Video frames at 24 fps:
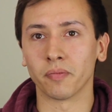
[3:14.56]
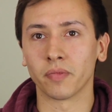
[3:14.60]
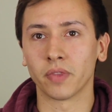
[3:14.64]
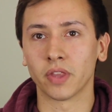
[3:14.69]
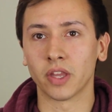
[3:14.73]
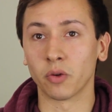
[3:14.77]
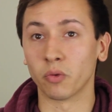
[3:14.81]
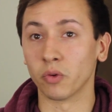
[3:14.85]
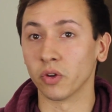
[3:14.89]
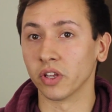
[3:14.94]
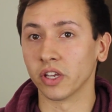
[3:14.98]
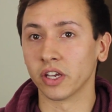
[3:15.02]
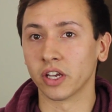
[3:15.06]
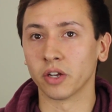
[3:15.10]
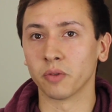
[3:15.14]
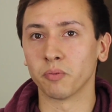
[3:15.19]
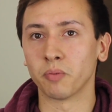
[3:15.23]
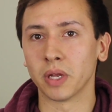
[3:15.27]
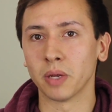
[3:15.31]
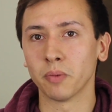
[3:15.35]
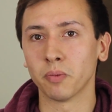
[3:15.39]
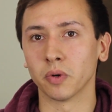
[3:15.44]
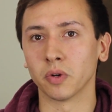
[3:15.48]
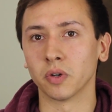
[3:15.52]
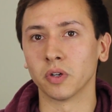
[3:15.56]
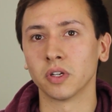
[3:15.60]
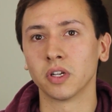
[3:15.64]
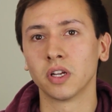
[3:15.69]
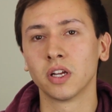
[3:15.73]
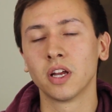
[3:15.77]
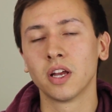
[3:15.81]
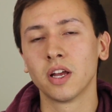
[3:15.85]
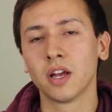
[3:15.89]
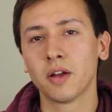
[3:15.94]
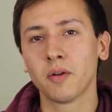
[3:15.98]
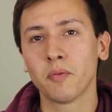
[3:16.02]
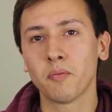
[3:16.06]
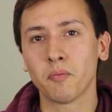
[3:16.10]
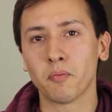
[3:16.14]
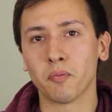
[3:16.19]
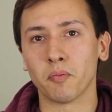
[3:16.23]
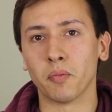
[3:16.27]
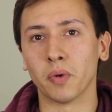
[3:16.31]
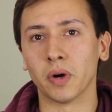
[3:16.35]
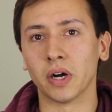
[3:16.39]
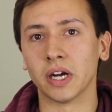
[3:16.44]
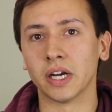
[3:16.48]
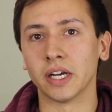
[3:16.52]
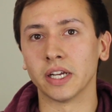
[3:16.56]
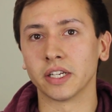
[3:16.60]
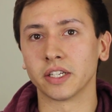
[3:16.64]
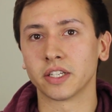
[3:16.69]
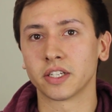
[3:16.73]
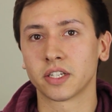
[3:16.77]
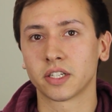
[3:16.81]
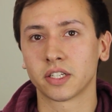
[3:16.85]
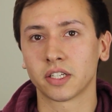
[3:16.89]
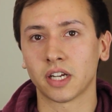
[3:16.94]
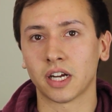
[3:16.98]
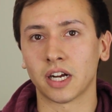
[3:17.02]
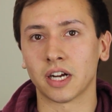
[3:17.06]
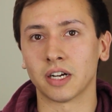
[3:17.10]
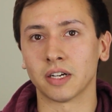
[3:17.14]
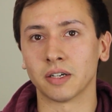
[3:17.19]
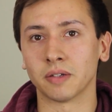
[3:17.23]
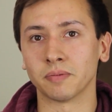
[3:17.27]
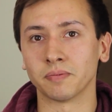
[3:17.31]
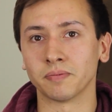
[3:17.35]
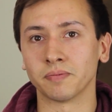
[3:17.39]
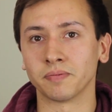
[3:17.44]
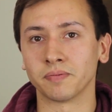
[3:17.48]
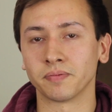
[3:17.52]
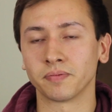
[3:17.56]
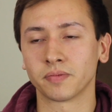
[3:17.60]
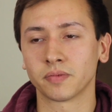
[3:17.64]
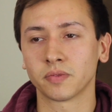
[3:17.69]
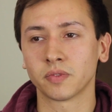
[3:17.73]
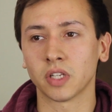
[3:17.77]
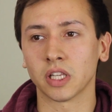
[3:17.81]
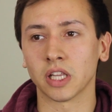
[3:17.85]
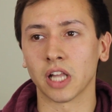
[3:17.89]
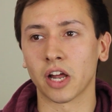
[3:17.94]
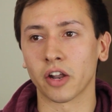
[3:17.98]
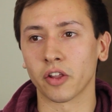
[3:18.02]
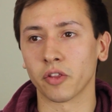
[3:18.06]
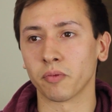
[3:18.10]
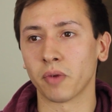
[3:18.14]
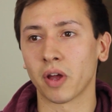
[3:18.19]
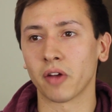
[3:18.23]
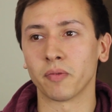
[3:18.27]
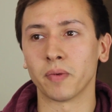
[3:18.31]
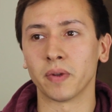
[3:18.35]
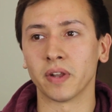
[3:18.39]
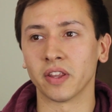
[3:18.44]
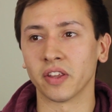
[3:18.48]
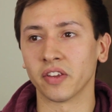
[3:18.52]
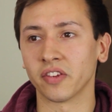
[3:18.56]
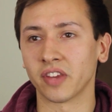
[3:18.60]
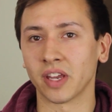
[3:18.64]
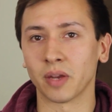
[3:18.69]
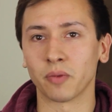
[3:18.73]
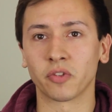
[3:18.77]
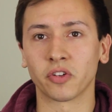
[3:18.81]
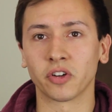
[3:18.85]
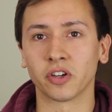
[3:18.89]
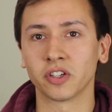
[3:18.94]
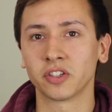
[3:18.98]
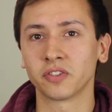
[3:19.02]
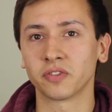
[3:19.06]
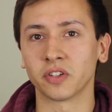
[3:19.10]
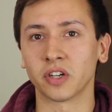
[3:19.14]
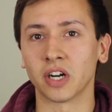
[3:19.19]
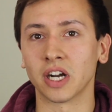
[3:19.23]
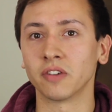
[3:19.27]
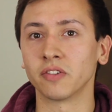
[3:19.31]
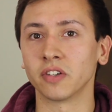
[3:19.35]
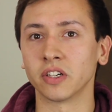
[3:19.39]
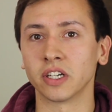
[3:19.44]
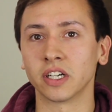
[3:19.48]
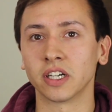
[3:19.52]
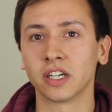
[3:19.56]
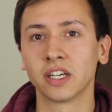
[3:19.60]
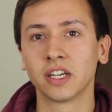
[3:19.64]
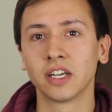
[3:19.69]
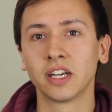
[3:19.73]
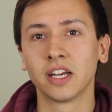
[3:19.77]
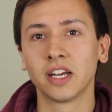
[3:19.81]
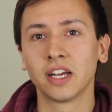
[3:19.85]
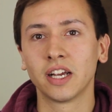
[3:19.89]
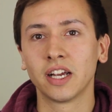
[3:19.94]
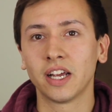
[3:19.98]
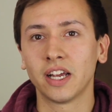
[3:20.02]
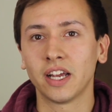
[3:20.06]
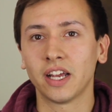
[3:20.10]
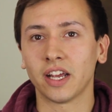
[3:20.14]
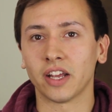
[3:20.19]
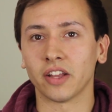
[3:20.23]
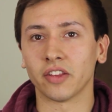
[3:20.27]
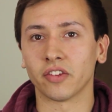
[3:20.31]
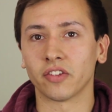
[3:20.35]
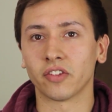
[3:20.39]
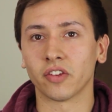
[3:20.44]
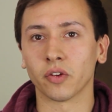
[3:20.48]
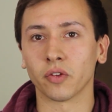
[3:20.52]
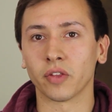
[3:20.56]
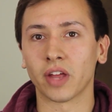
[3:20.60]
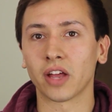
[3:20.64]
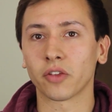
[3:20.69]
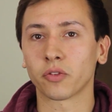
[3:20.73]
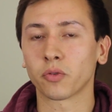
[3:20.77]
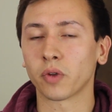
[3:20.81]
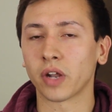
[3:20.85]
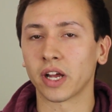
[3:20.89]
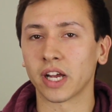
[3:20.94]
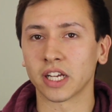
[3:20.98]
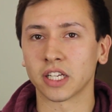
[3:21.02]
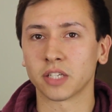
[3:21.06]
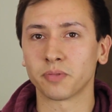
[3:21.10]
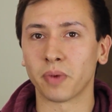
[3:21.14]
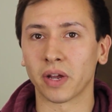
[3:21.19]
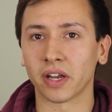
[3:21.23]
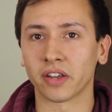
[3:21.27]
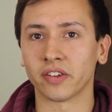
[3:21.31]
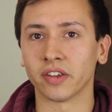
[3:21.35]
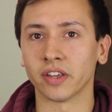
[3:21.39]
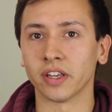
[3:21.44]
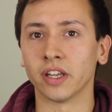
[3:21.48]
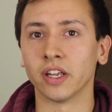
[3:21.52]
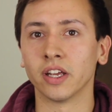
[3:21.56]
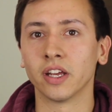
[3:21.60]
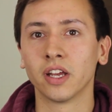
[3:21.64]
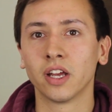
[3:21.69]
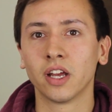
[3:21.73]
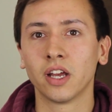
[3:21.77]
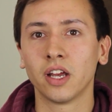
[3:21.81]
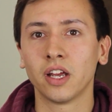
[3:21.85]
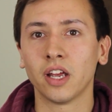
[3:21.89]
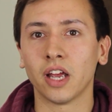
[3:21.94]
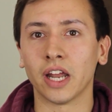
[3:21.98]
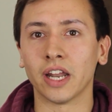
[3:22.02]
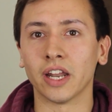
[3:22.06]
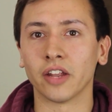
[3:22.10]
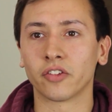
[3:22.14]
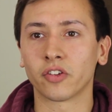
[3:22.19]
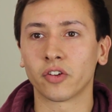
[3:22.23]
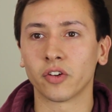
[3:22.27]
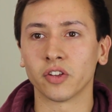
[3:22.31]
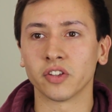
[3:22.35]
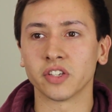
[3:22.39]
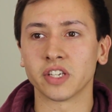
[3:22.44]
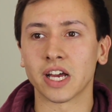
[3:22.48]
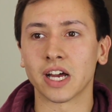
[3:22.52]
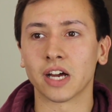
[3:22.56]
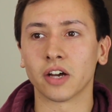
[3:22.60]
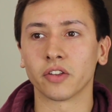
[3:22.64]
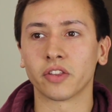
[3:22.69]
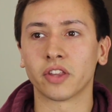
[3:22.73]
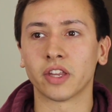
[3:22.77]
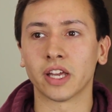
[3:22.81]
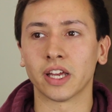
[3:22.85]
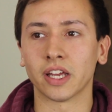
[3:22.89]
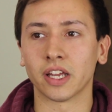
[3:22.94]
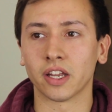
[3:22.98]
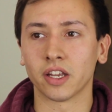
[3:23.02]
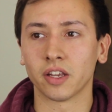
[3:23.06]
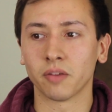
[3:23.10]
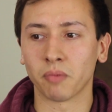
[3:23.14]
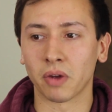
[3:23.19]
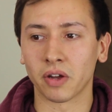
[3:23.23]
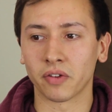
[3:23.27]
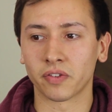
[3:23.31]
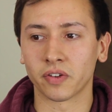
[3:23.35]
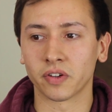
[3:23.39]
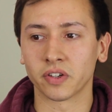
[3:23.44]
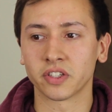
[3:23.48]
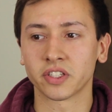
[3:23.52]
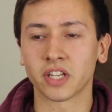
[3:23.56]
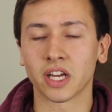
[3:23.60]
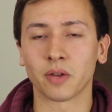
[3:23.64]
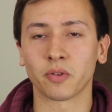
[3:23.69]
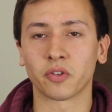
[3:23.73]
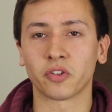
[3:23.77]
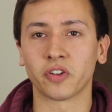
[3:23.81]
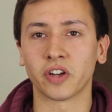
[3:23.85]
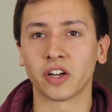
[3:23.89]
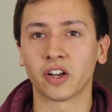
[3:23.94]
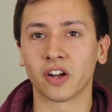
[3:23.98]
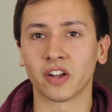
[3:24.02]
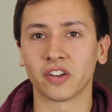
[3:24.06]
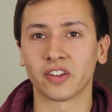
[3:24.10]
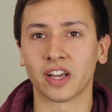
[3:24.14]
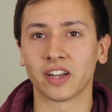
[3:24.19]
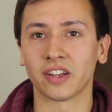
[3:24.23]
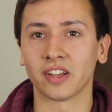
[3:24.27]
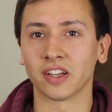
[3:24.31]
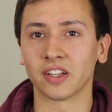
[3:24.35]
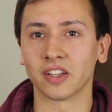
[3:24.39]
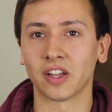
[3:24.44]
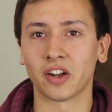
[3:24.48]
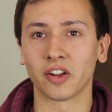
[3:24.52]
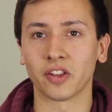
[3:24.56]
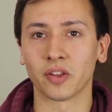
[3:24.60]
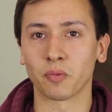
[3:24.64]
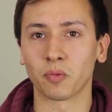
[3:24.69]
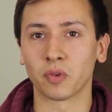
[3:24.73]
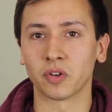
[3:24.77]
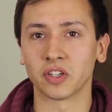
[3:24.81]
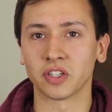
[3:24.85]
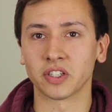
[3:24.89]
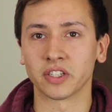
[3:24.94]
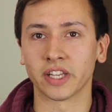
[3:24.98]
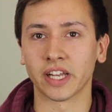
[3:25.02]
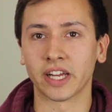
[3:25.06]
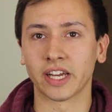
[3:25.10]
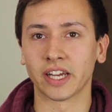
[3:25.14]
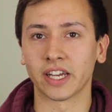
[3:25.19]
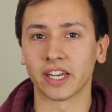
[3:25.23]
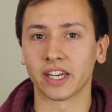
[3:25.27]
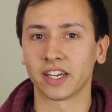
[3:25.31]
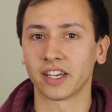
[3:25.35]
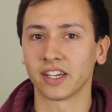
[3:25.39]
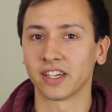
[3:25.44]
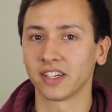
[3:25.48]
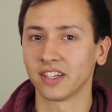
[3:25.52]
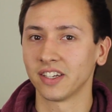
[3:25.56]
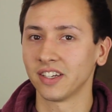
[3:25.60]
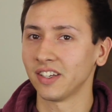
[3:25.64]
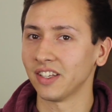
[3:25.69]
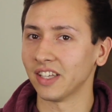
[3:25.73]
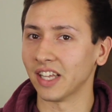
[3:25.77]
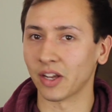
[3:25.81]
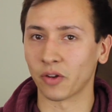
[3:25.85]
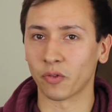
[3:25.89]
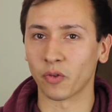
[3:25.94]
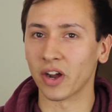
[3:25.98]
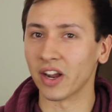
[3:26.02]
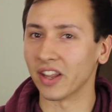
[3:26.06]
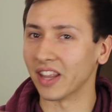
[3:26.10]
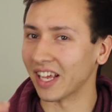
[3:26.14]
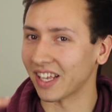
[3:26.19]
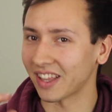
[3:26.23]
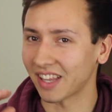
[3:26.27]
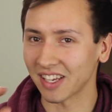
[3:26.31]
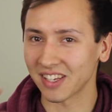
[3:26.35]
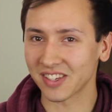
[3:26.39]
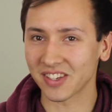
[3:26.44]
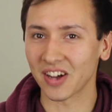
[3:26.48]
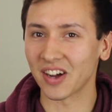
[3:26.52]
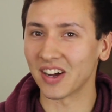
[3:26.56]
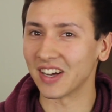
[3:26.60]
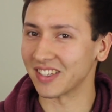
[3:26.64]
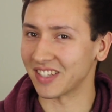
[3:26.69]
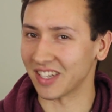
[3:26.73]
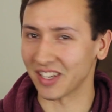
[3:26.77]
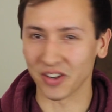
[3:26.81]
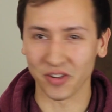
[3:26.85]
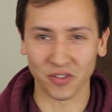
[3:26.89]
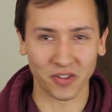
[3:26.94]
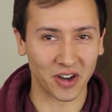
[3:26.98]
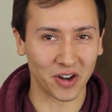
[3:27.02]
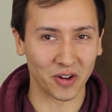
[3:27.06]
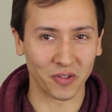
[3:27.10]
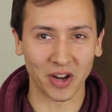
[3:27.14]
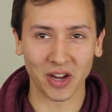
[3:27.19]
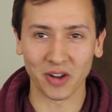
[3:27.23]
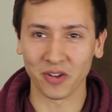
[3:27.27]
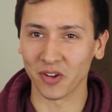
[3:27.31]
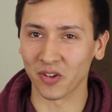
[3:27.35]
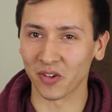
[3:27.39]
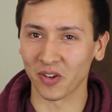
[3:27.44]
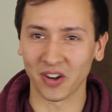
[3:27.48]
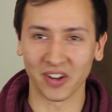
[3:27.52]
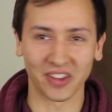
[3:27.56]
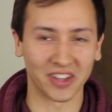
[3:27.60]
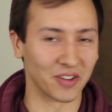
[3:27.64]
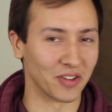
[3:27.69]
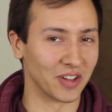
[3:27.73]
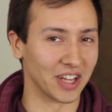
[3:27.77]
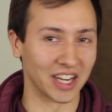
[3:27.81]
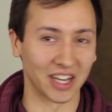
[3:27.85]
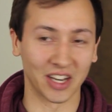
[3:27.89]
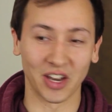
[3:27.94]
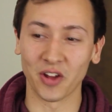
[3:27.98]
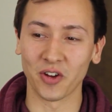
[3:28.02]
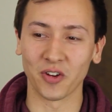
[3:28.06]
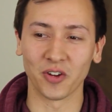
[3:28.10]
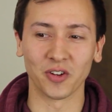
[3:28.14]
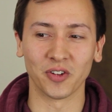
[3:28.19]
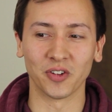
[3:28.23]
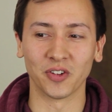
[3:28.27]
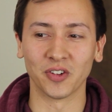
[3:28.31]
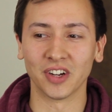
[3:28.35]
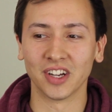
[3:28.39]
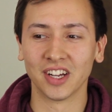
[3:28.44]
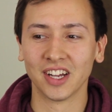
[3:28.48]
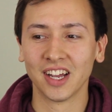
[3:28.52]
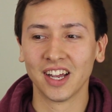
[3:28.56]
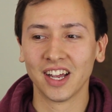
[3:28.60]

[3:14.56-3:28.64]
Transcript: they're really good people, but a lot of them have been in the same church forever, and so that's what I expected. And it turns out that my first time street contacting, a lot of them were just like they saw us, they knew right away who we were, and they were like, no.